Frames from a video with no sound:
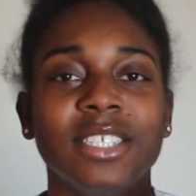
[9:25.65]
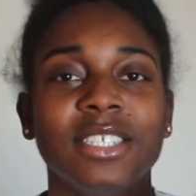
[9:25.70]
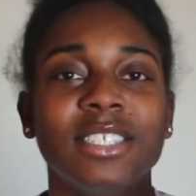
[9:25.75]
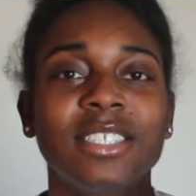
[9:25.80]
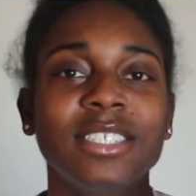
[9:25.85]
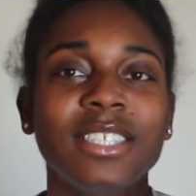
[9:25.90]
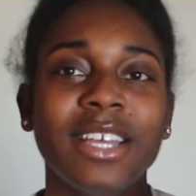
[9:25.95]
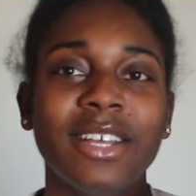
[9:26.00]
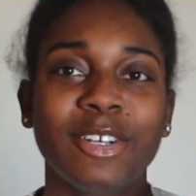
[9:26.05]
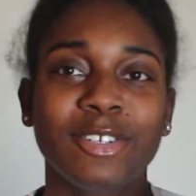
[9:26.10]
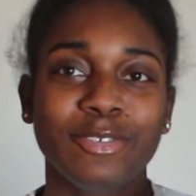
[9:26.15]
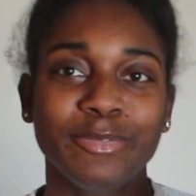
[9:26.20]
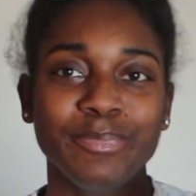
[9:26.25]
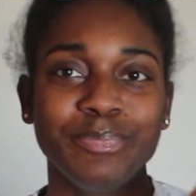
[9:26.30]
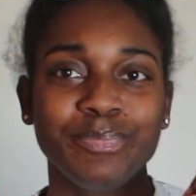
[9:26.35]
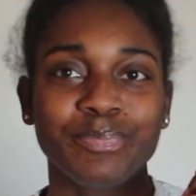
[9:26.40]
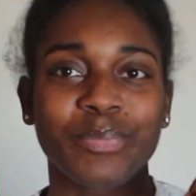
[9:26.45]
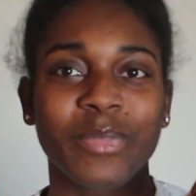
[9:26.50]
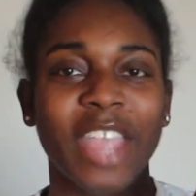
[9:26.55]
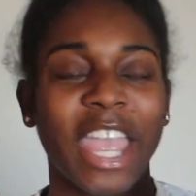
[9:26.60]

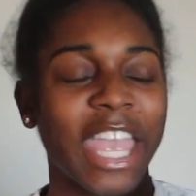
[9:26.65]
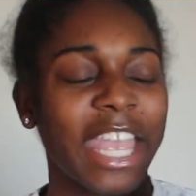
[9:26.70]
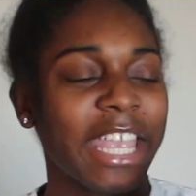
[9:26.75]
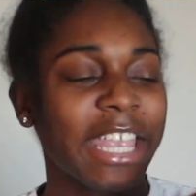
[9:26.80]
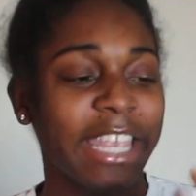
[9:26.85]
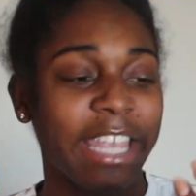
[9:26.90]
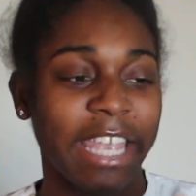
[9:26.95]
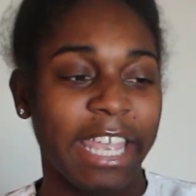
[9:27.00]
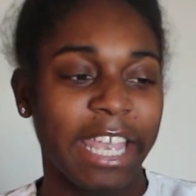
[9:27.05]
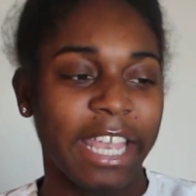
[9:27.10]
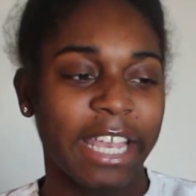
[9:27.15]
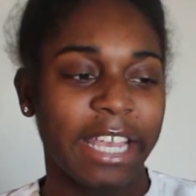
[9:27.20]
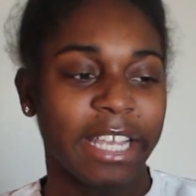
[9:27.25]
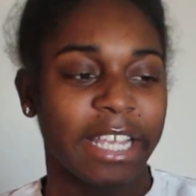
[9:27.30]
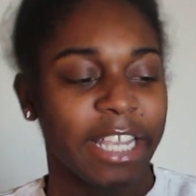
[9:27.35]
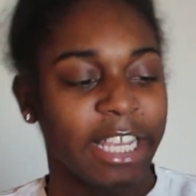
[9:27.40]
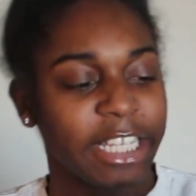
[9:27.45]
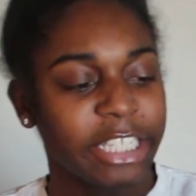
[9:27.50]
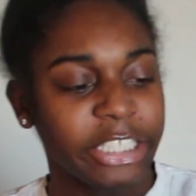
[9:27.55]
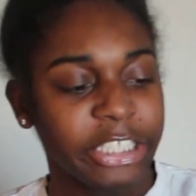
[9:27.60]
So yeah,
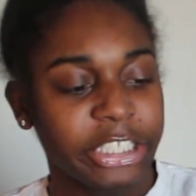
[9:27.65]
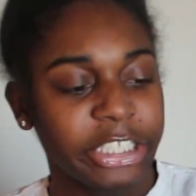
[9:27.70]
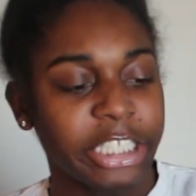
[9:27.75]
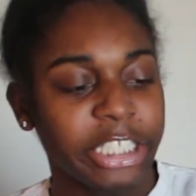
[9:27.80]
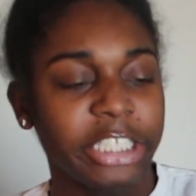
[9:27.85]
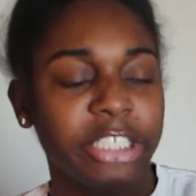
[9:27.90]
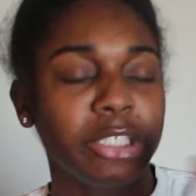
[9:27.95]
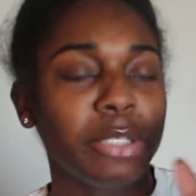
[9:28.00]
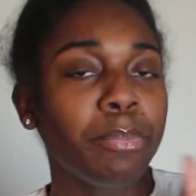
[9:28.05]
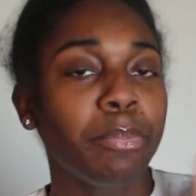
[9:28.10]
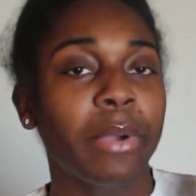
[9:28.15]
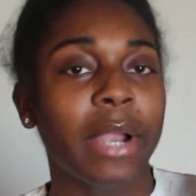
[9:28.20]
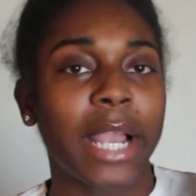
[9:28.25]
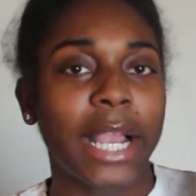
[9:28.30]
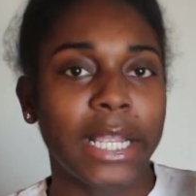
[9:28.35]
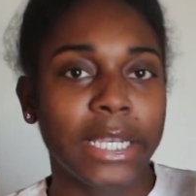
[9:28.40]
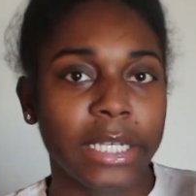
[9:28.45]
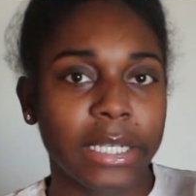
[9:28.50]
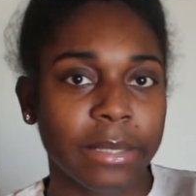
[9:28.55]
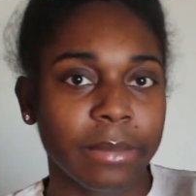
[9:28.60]
it's a
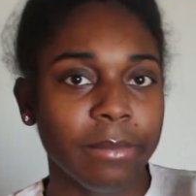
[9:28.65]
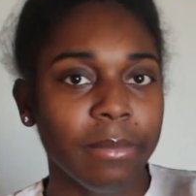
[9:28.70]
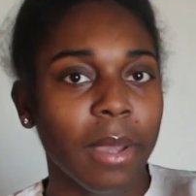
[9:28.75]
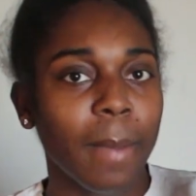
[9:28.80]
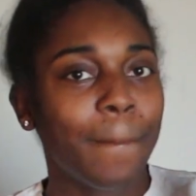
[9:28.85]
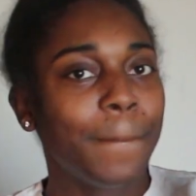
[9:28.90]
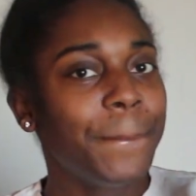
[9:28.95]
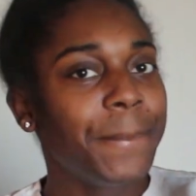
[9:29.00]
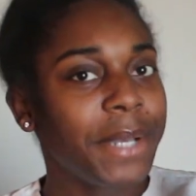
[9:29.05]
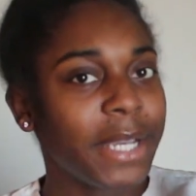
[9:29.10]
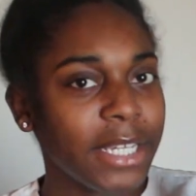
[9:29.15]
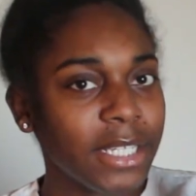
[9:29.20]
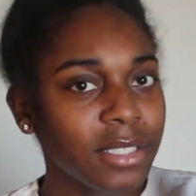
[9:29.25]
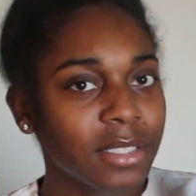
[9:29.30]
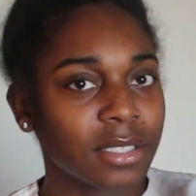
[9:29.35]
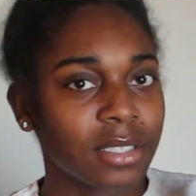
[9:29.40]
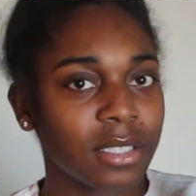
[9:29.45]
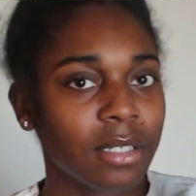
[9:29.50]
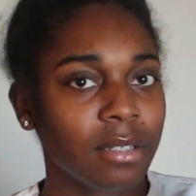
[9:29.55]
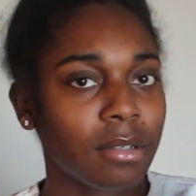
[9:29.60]
problem, but
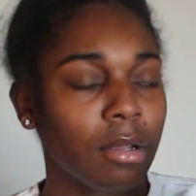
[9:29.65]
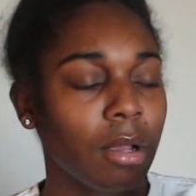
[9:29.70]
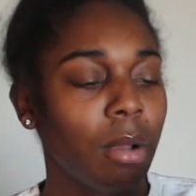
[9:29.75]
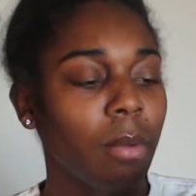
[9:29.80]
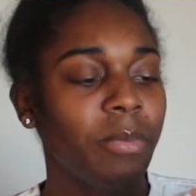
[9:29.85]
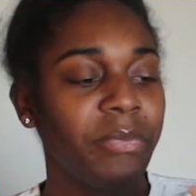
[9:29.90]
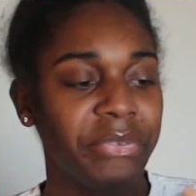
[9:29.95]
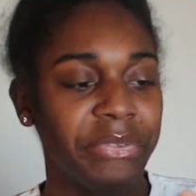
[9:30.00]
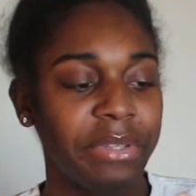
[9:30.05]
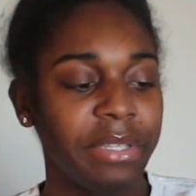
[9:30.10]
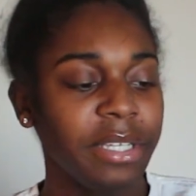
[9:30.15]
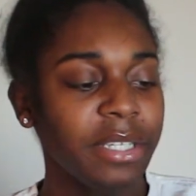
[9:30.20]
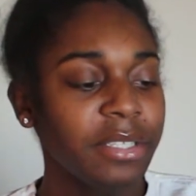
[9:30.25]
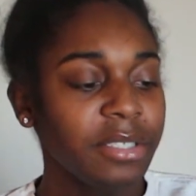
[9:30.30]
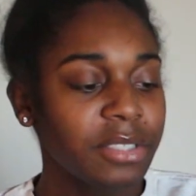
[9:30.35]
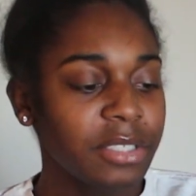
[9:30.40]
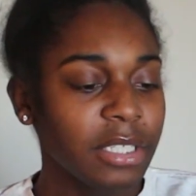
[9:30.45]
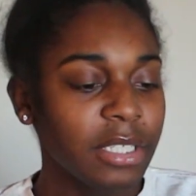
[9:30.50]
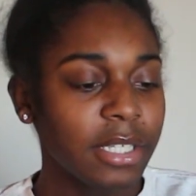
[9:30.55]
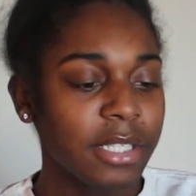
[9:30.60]
hopefully
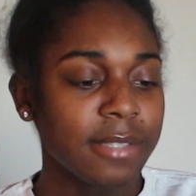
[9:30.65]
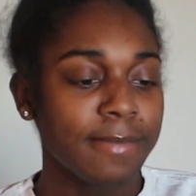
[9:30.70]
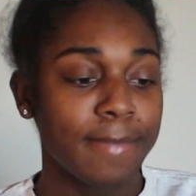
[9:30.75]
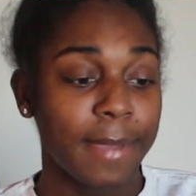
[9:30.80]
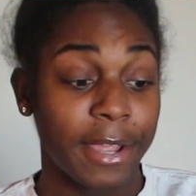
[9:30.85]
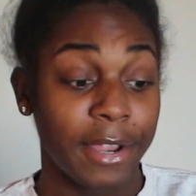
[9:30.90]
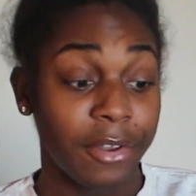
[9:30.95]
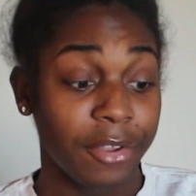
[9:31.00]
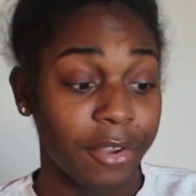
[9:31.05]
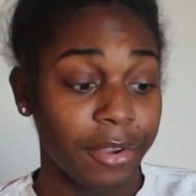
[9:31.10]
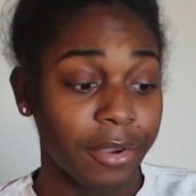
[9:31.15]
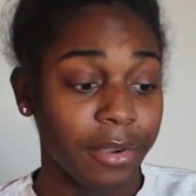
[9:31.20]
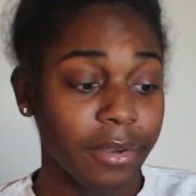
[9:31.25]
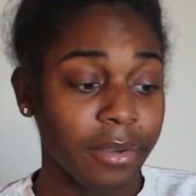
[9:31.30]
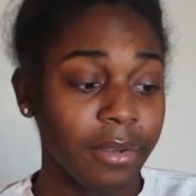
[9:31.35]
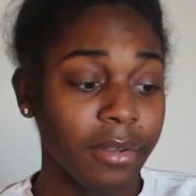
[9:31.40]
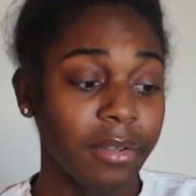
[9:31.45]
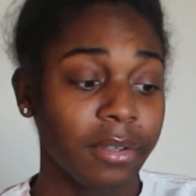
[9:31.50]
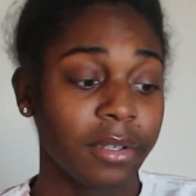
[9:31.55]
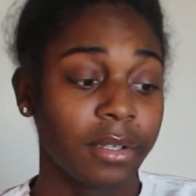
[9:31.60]
she gets
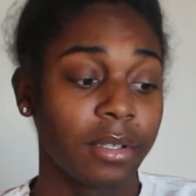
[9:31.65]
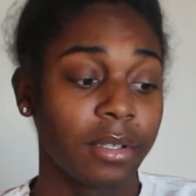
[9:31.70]
better.